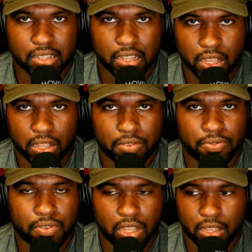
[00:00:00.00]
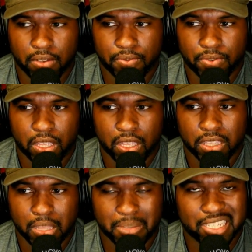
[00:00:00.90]
of
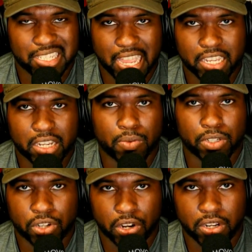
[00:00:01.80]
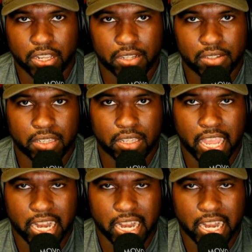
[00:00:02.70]
the Messiah returning. and